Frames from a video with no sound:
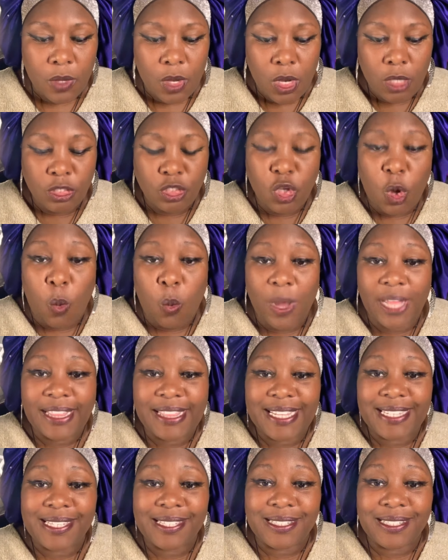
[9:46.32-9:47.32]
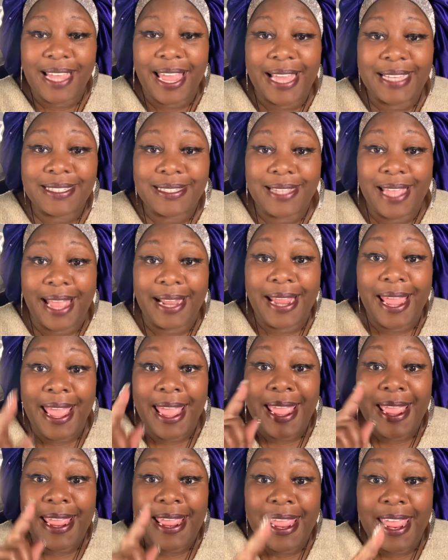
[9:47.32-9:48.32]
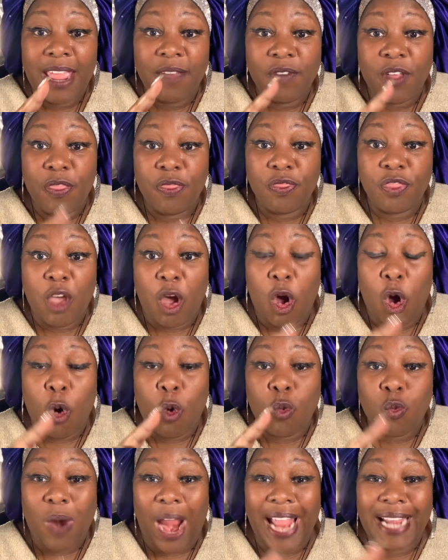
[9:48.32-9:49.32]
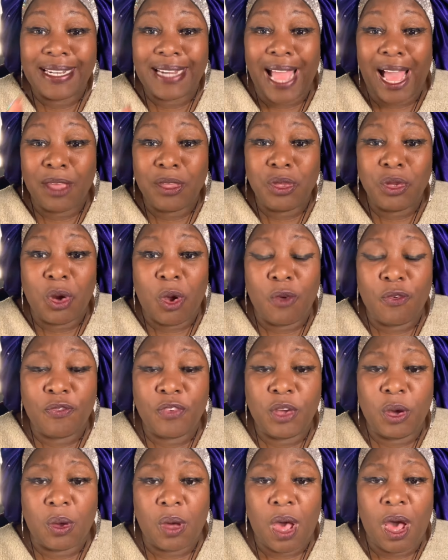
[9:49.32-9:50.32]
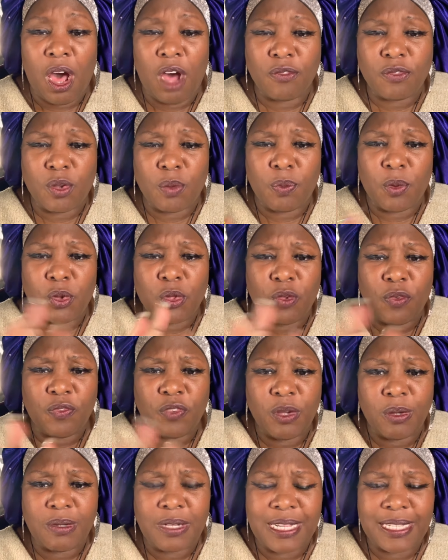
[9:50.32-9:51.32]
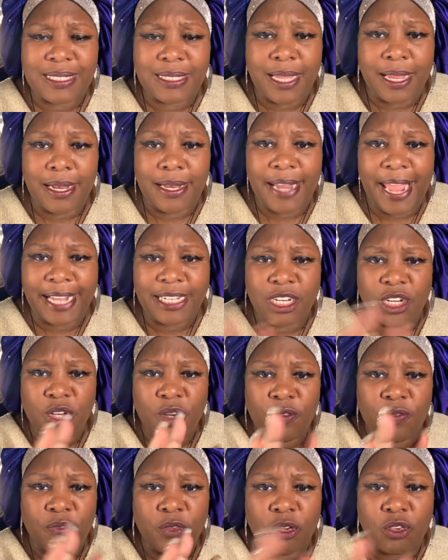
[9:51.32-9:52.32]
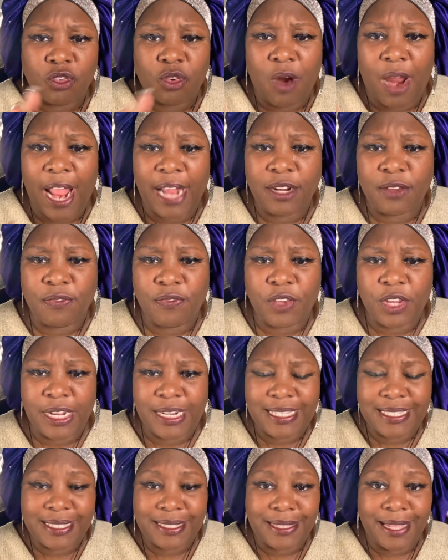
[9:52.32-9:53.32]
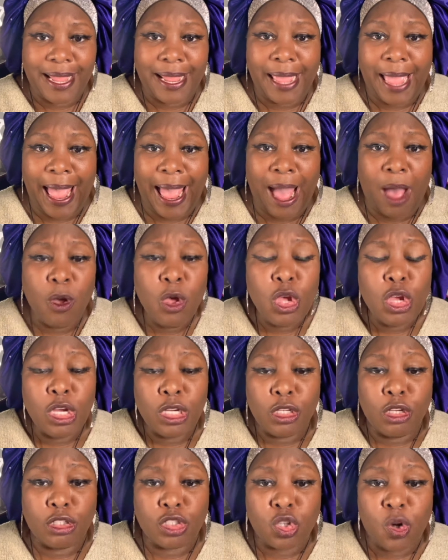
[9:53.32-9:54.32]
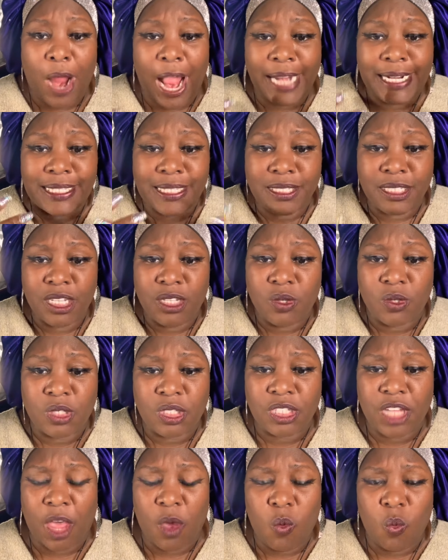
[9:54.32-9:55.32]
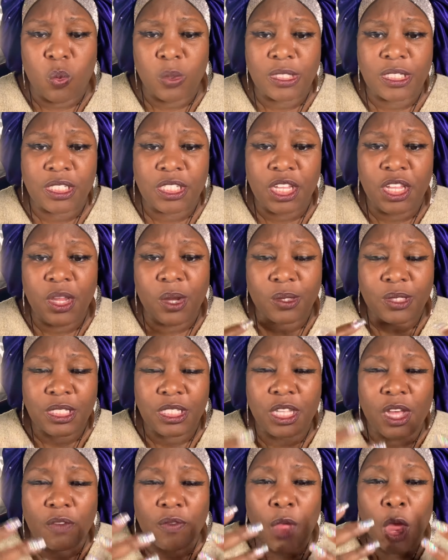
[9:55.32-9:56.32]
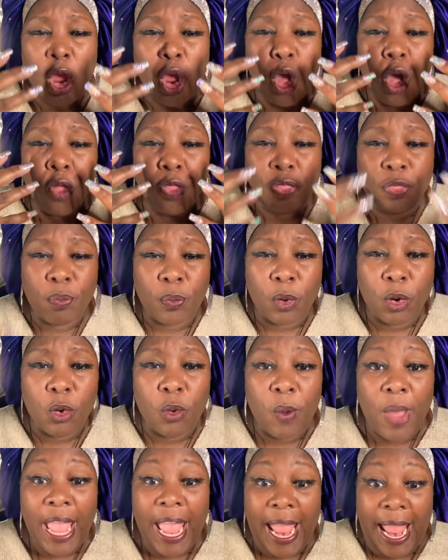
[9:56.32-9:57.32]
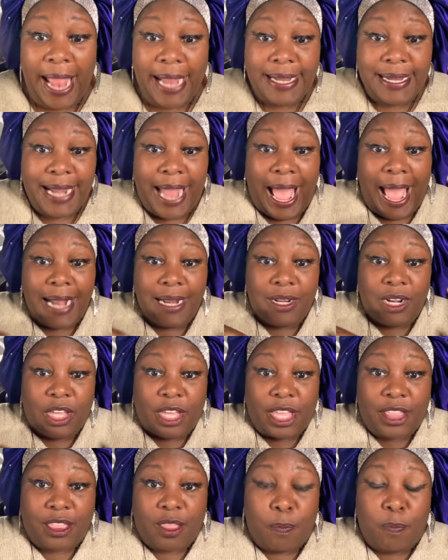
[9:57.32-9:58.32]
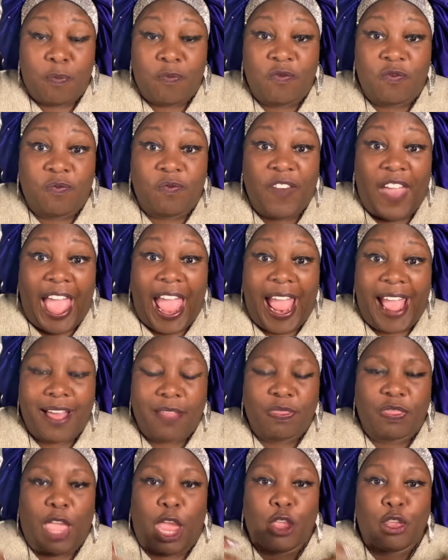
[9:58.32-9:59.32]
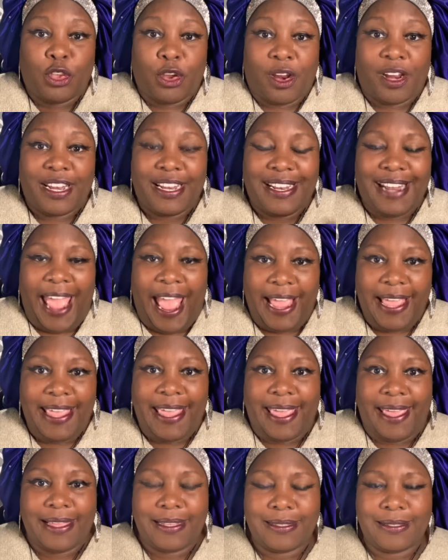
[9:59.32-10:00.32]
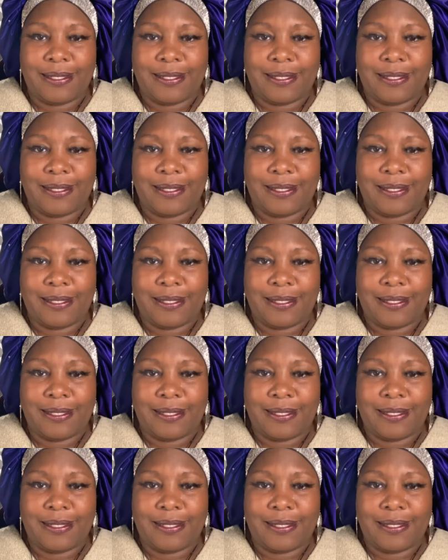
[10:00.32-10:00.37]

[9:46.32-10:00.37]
So what this says that even though right now you don't feel comfortable, you feel disconnected, you, you're trying to figure this thing out, you're trying to see you say see yourself through and not look at the fact that you're naked,